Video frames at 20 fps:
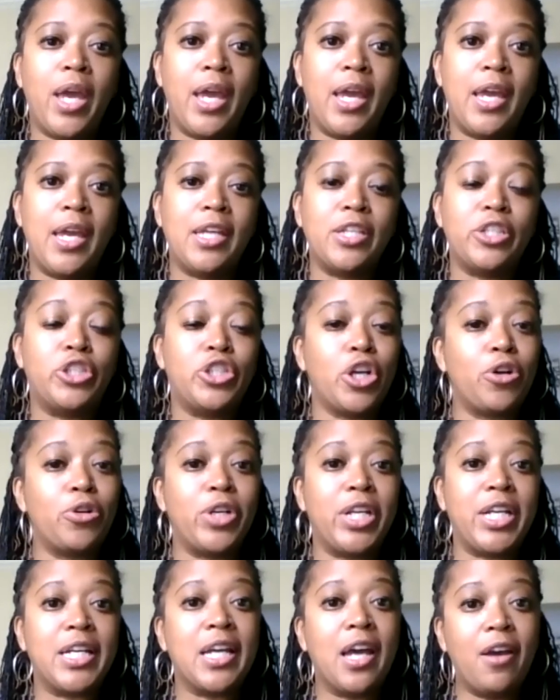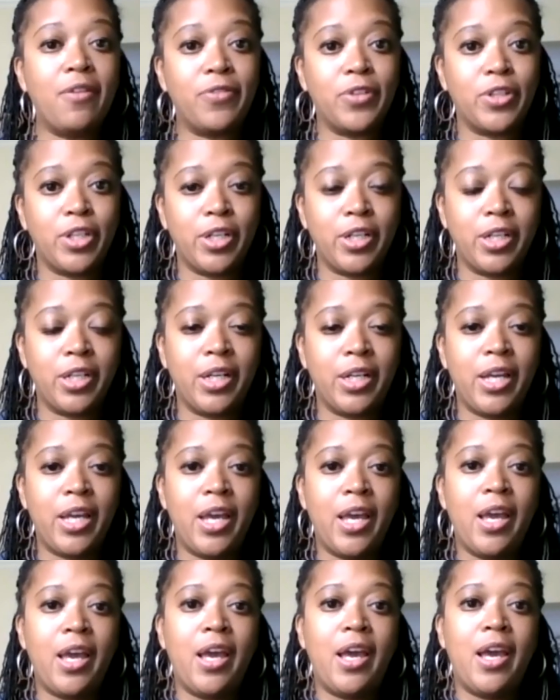a journey governor.
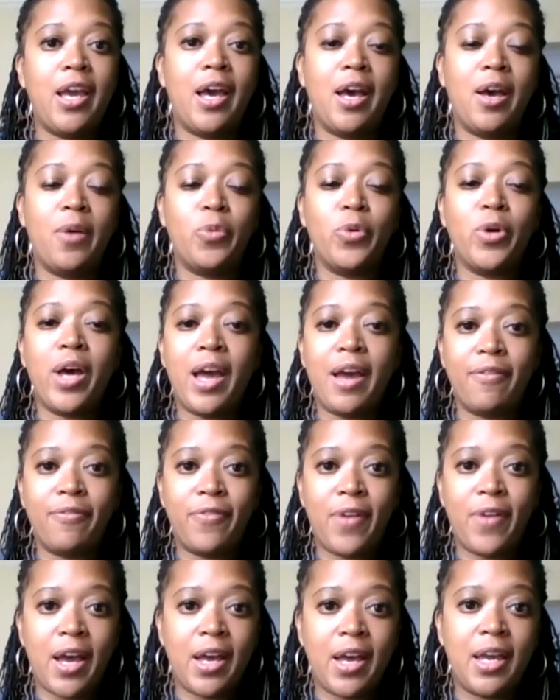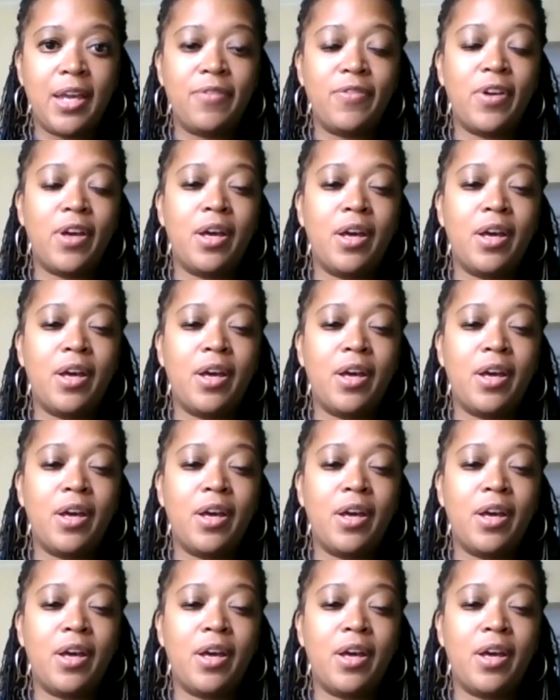We'll have five